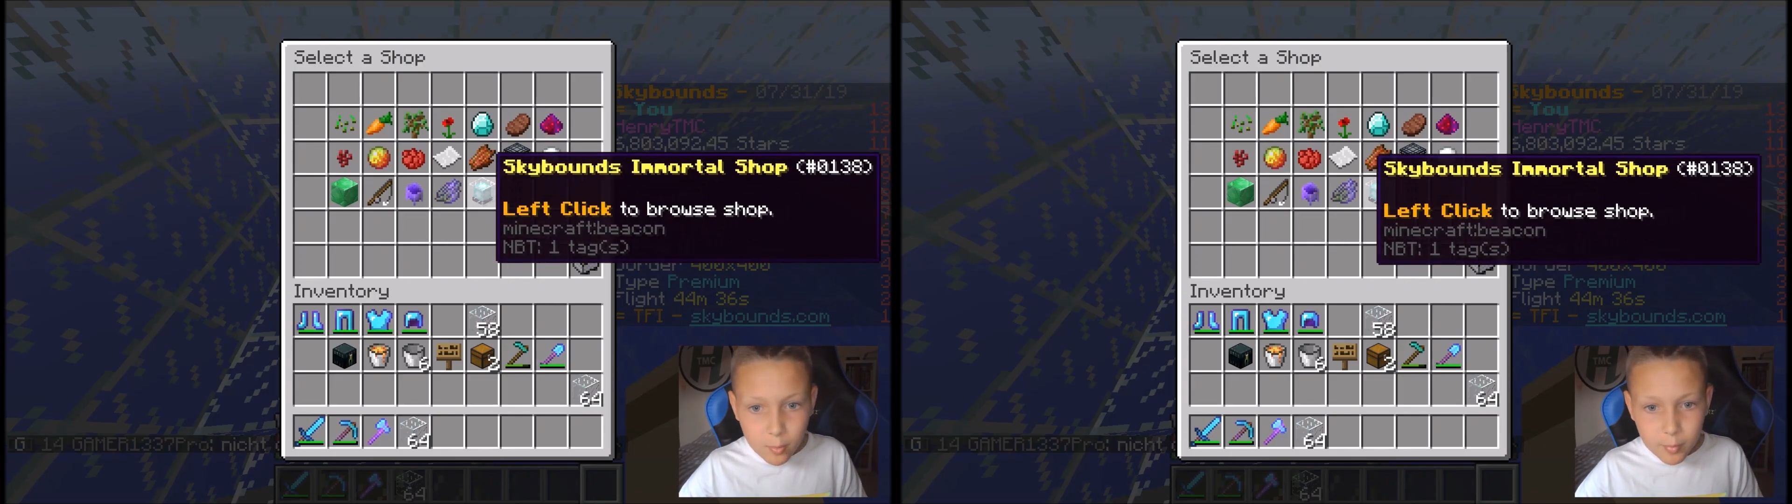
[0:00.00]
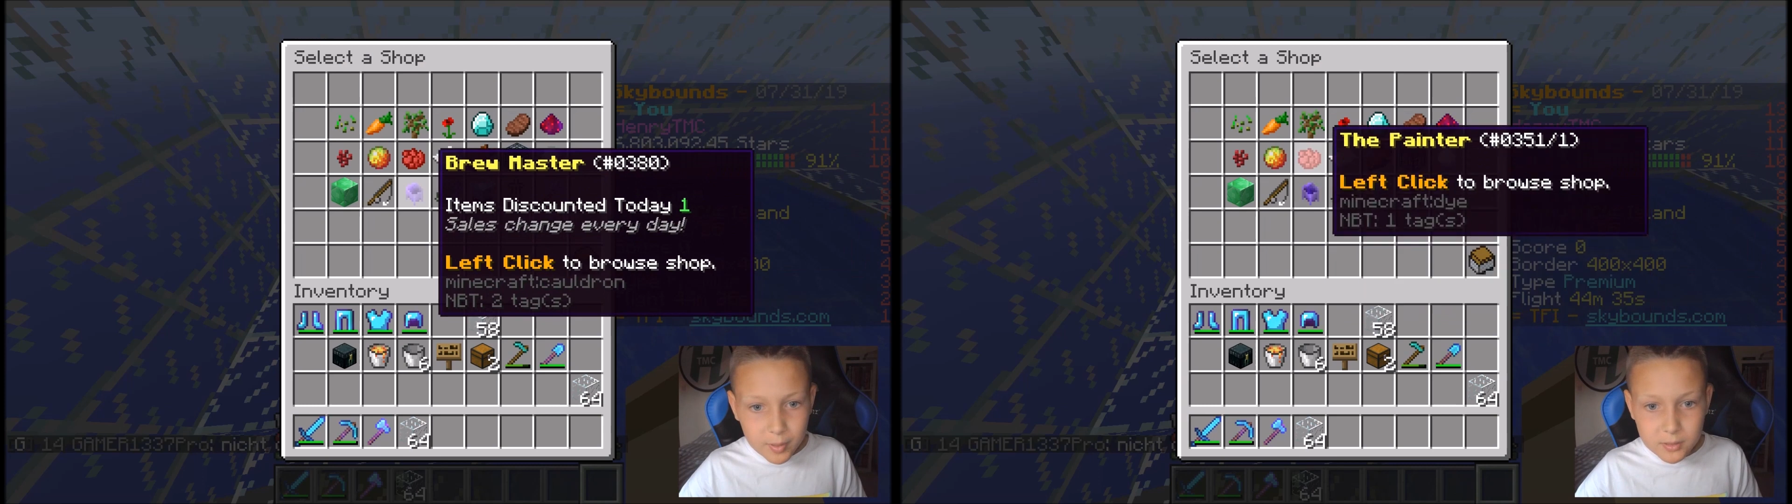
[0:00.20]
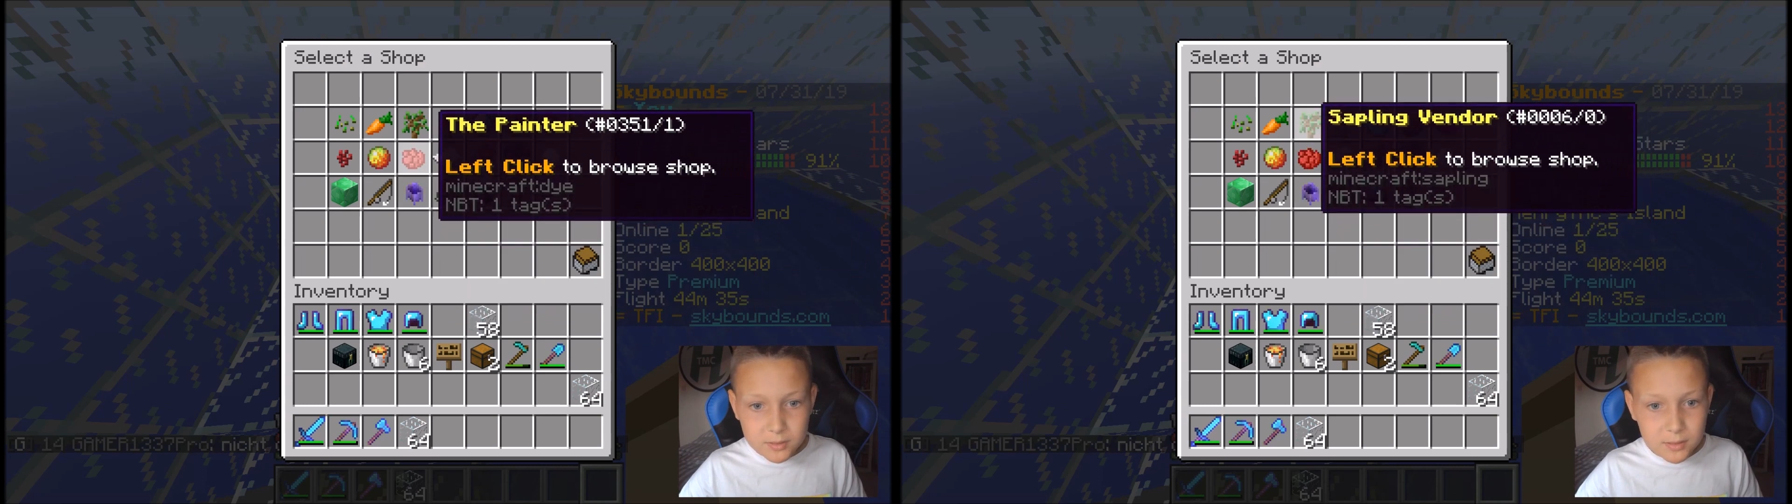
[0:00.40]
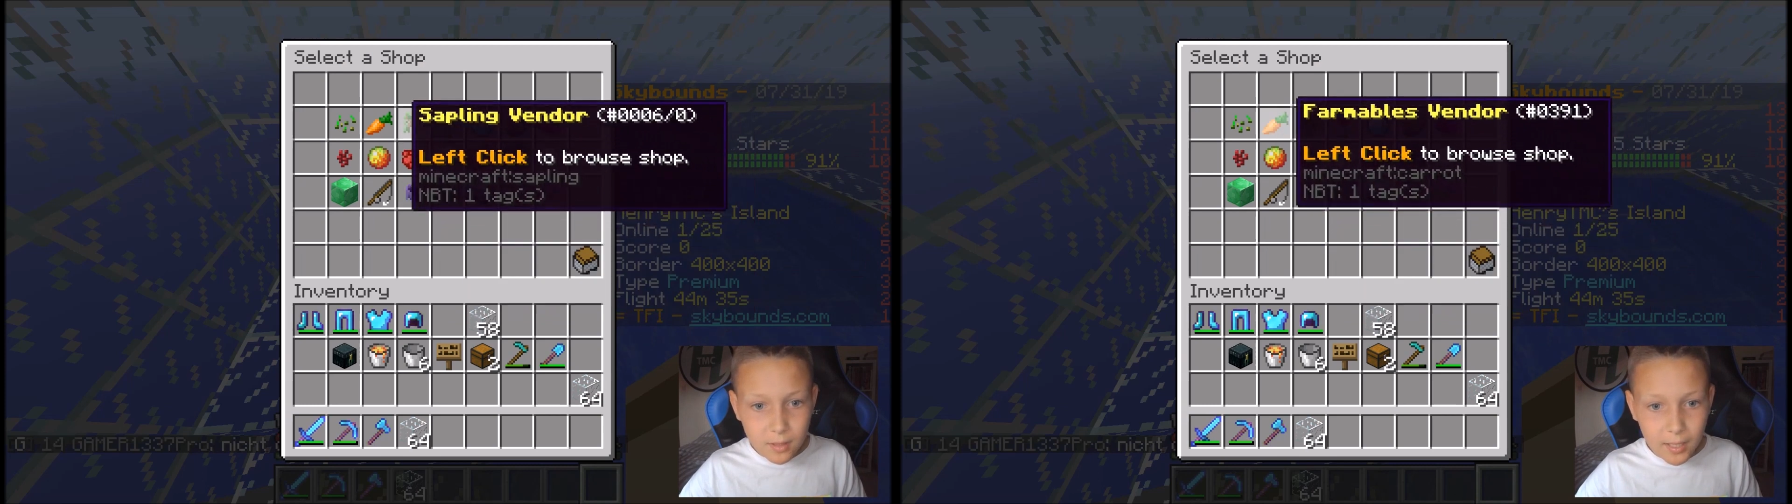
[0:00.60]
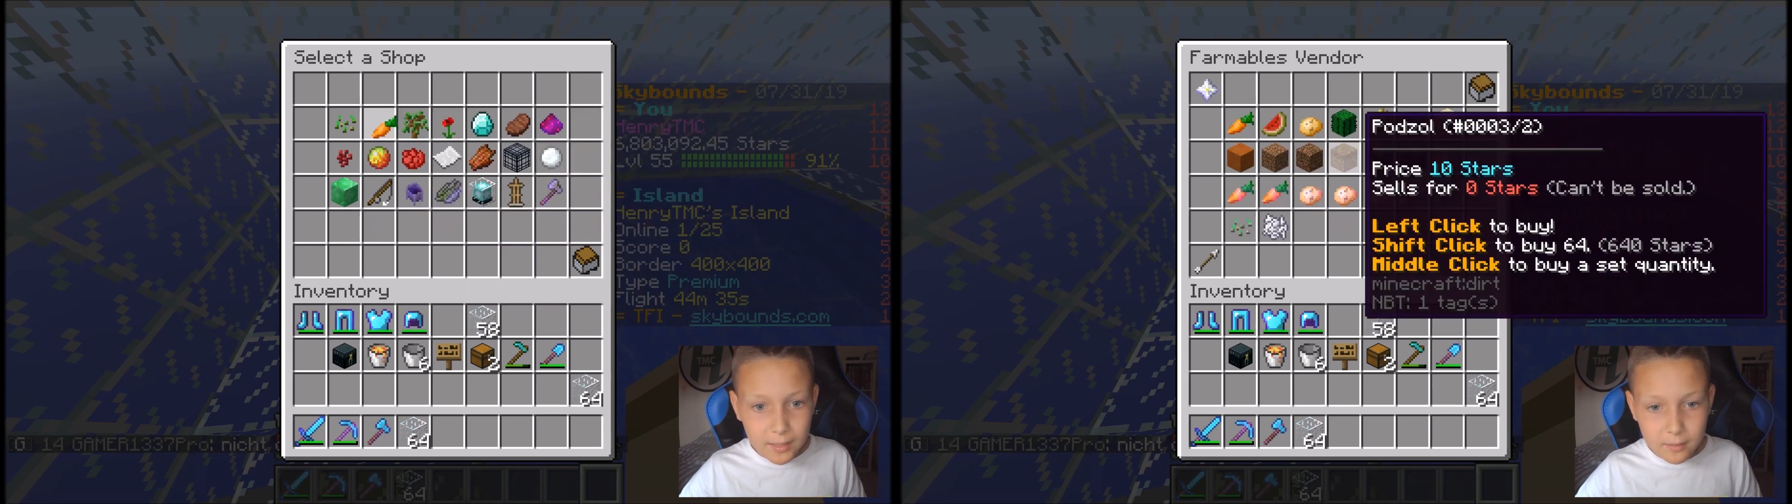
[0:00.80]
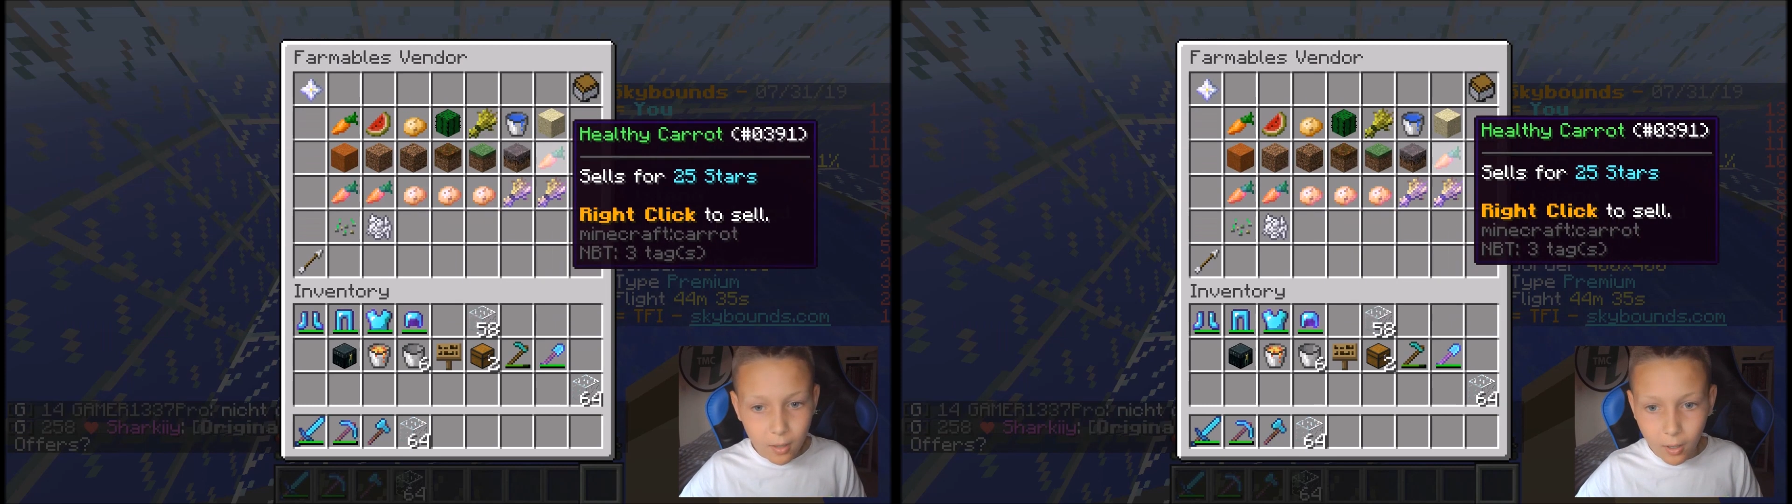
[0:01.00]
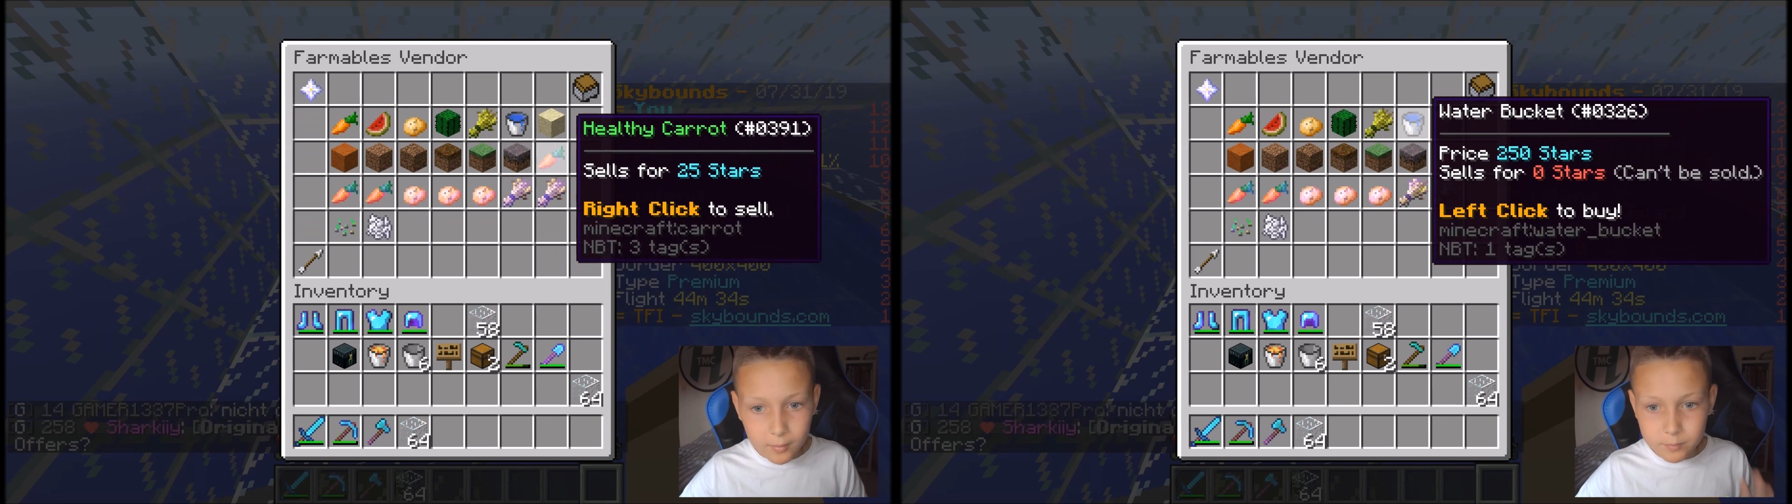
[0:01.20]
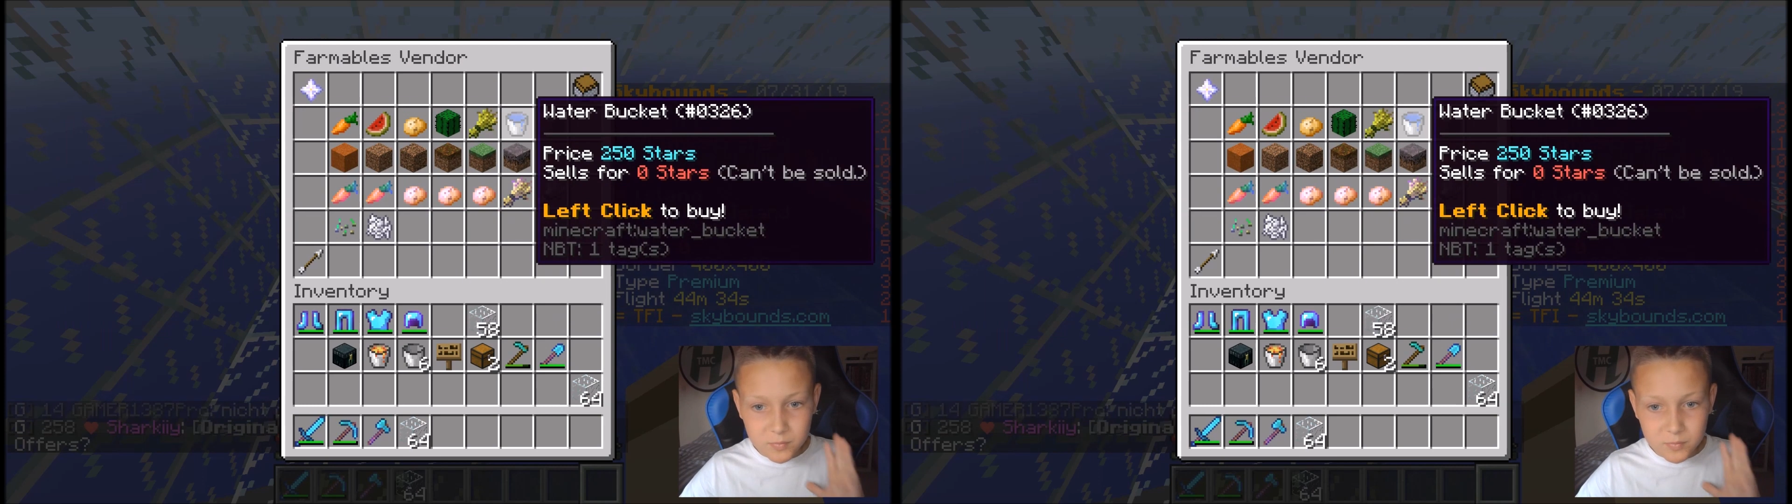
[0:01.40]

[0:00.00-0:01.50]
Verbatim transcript: because like I